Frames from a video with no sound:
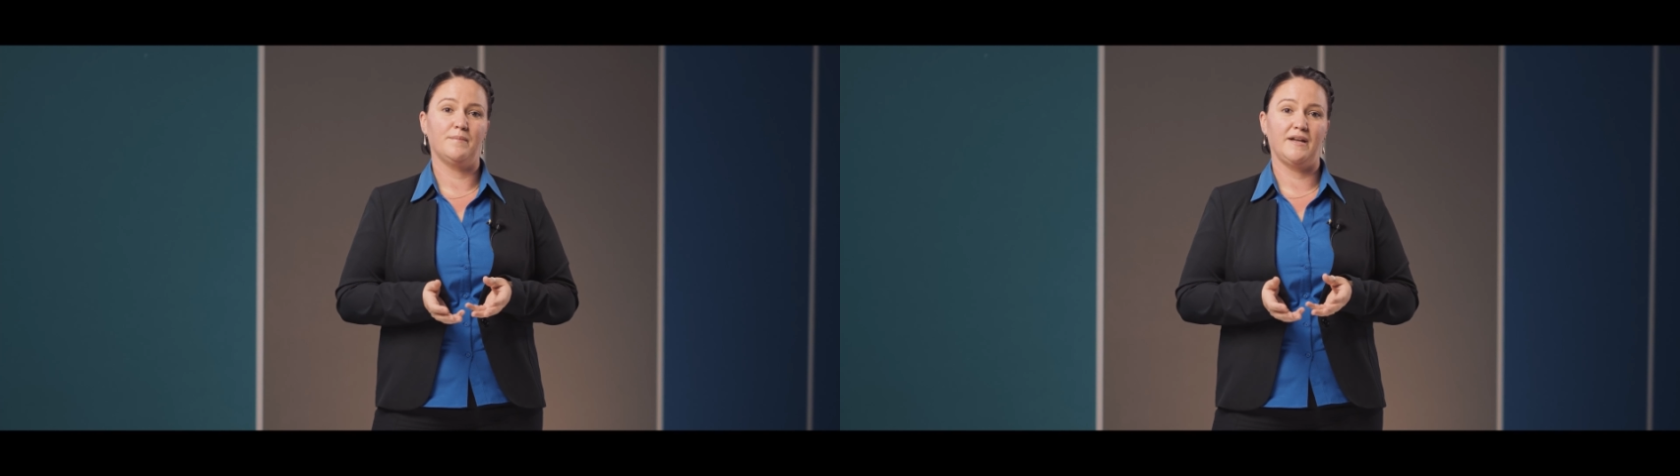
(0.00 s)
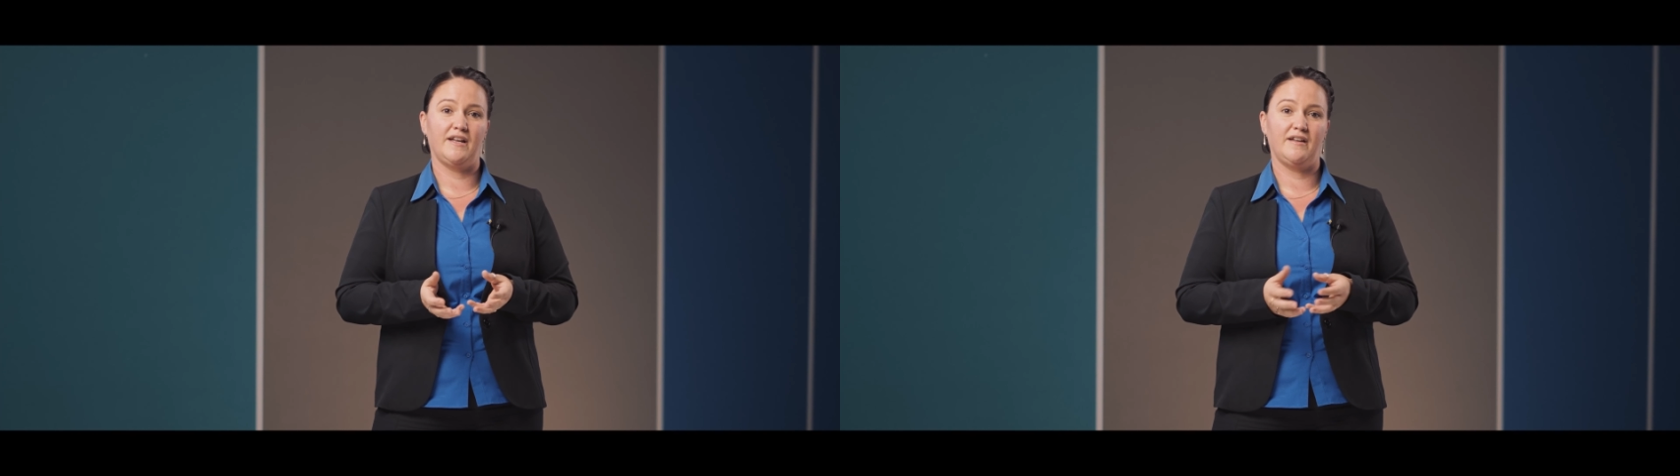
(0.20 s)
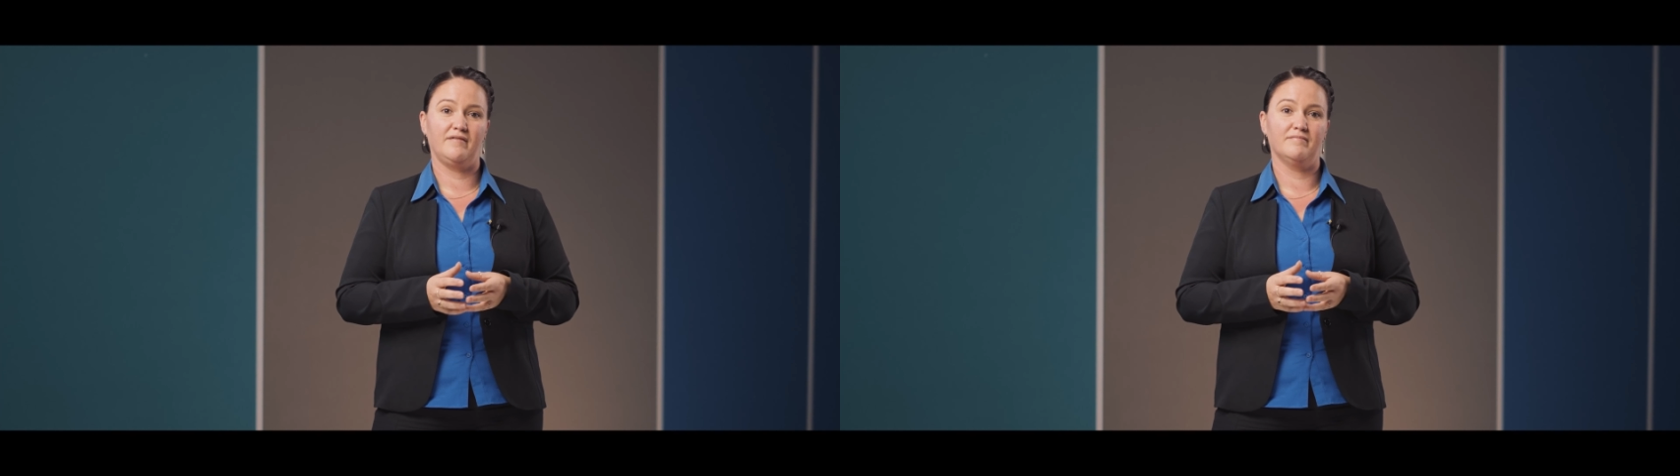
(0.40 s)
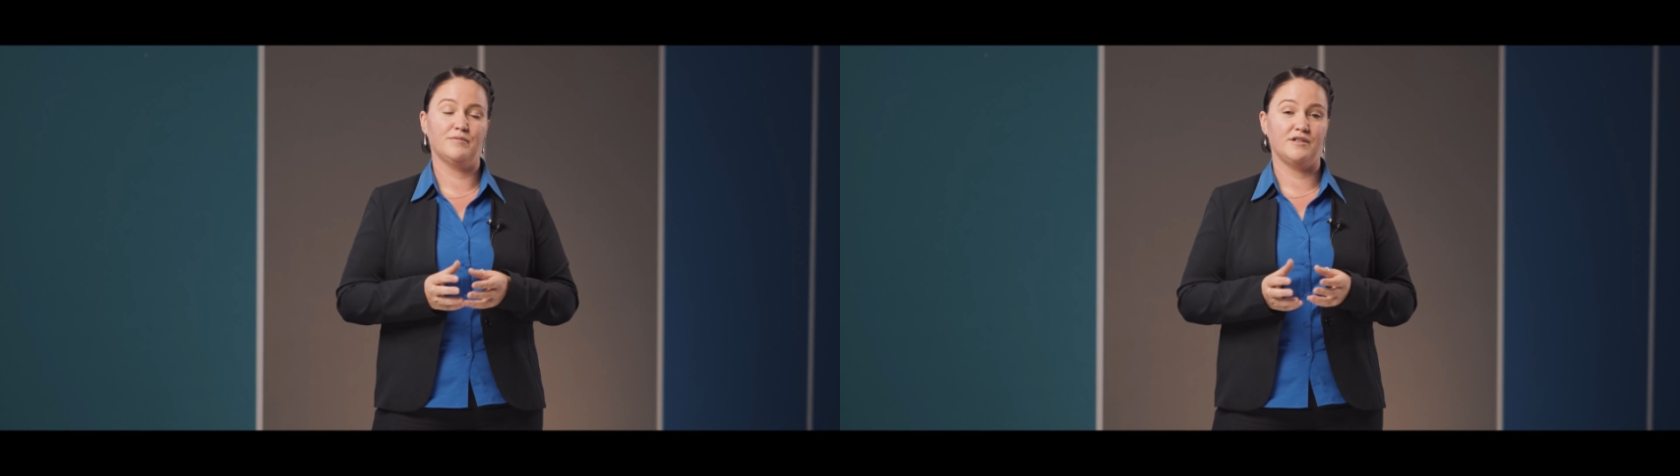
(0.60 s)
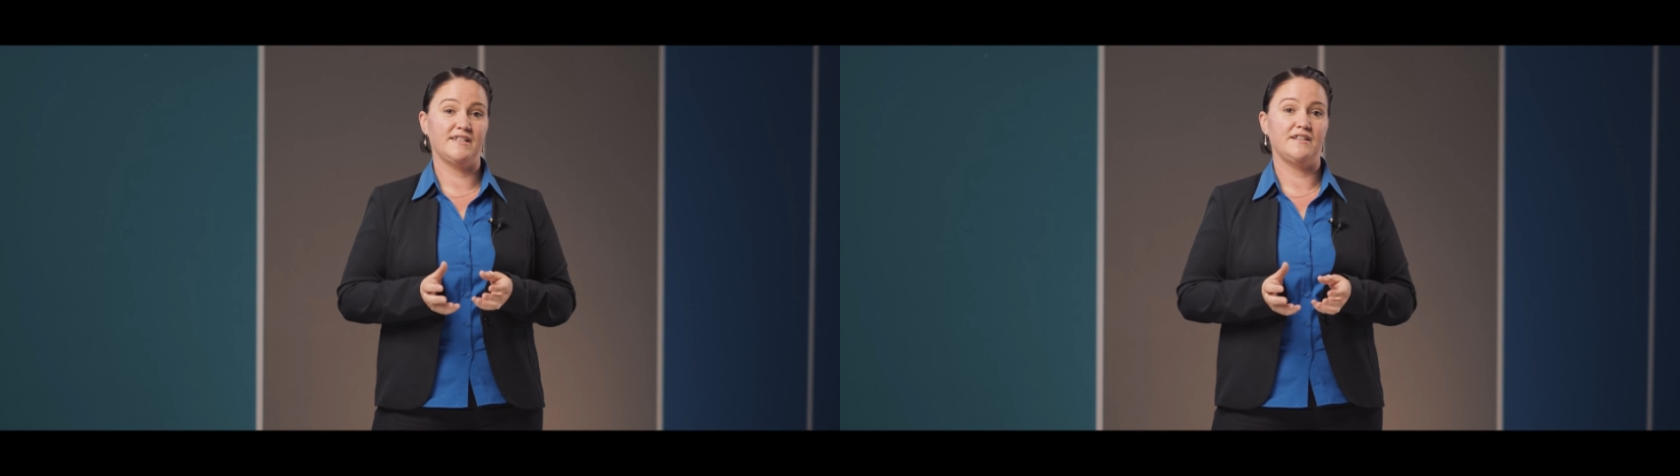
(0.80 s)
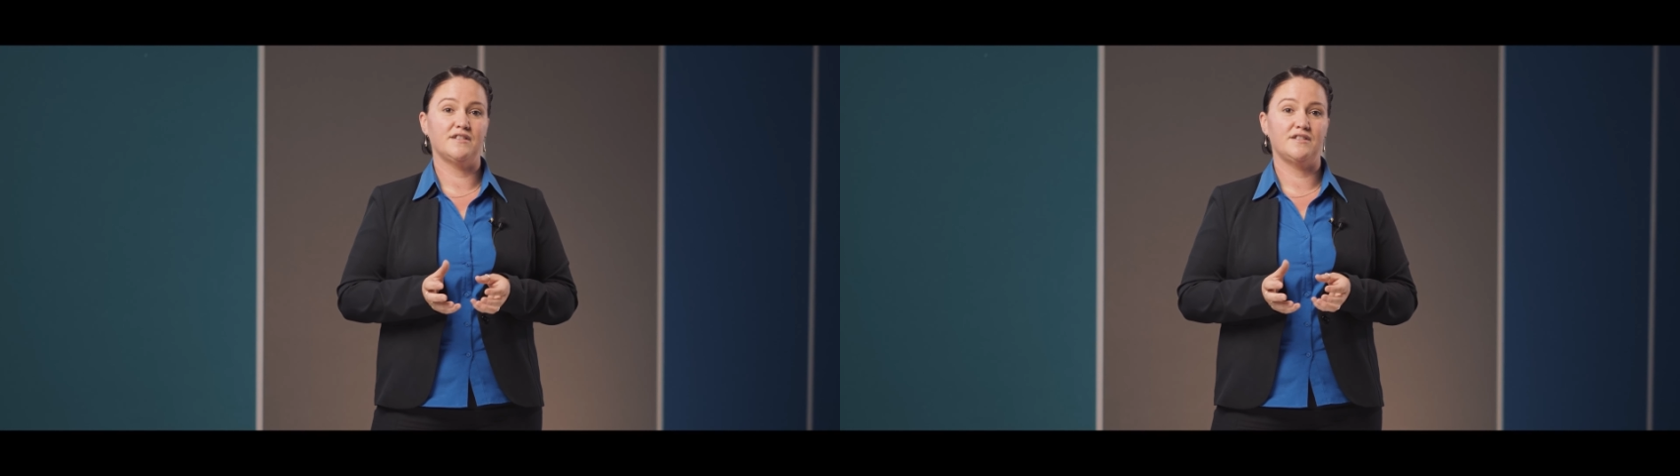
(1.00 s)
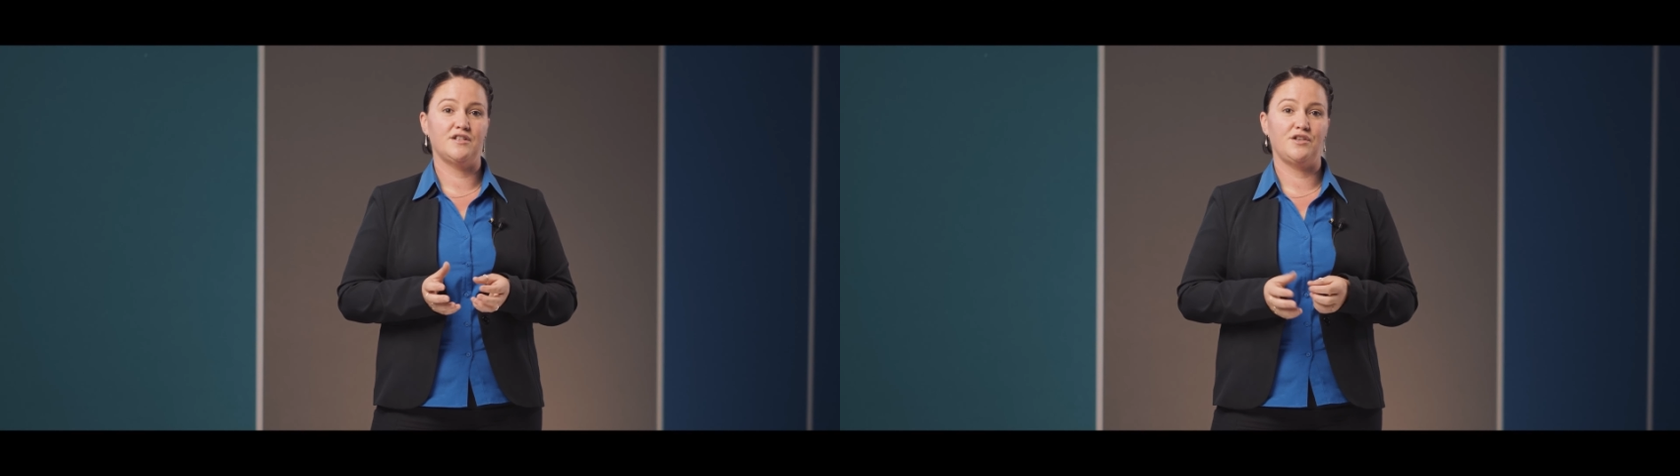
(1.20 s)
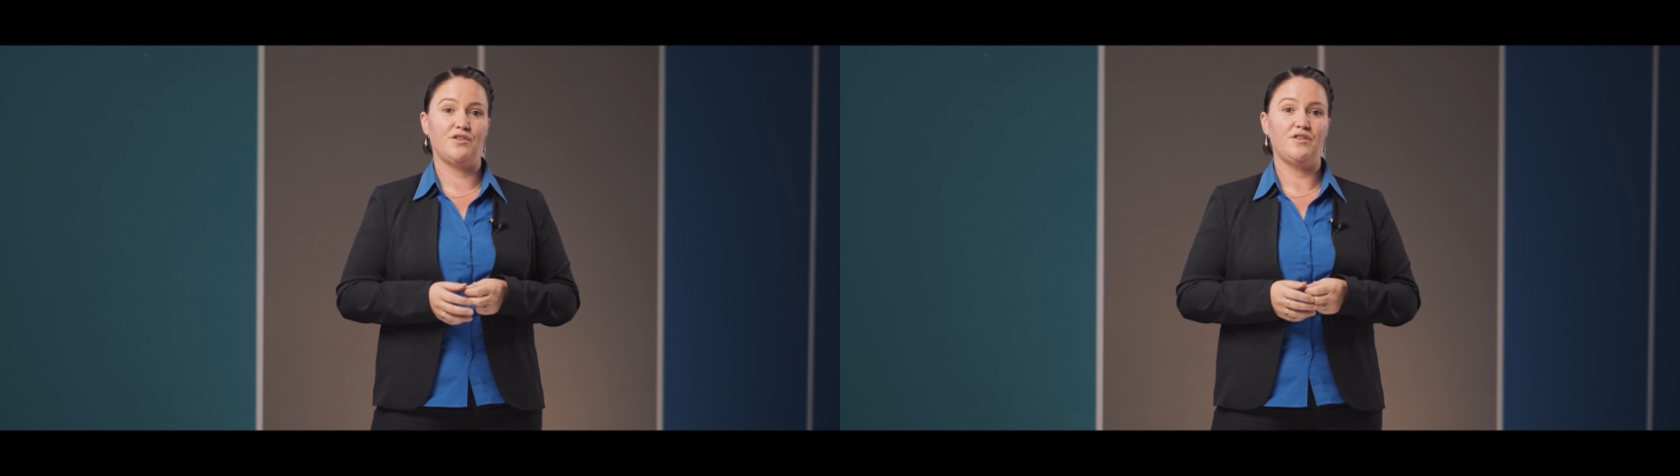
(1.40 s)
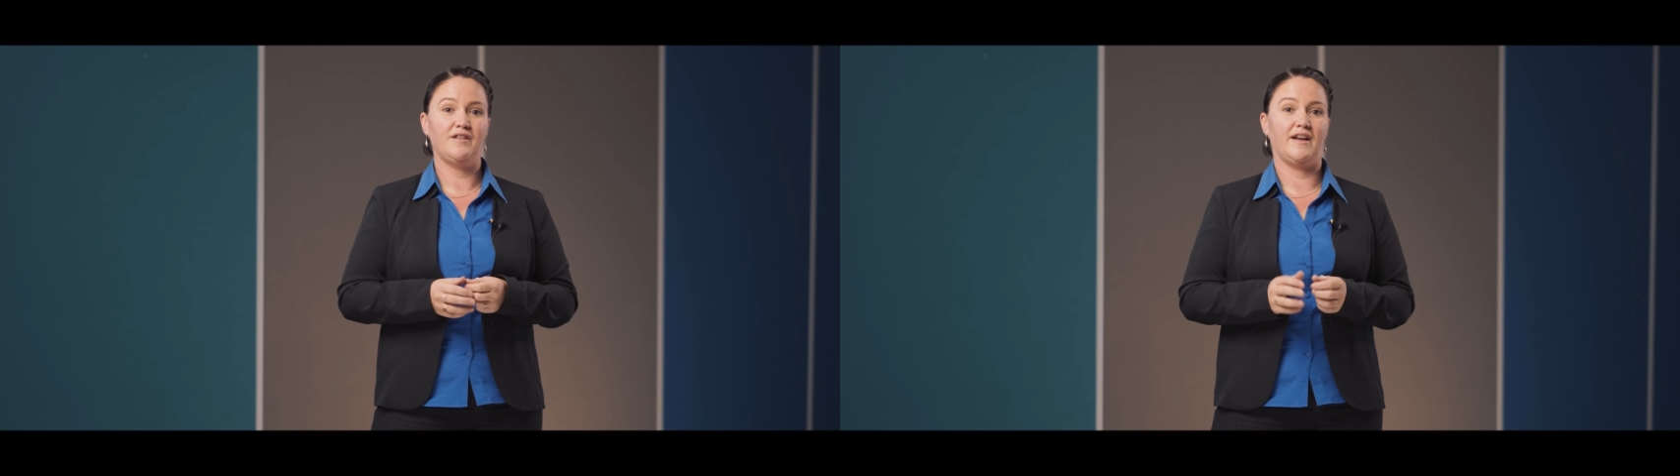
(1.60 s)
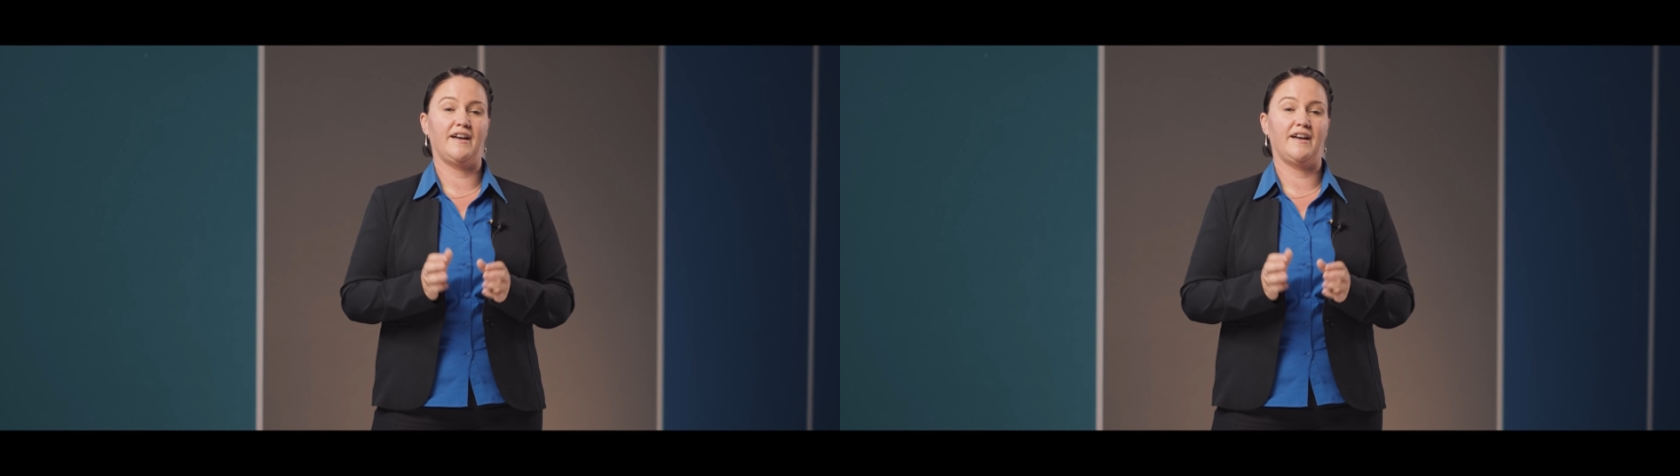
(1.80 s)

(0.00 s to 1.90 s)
being presented to you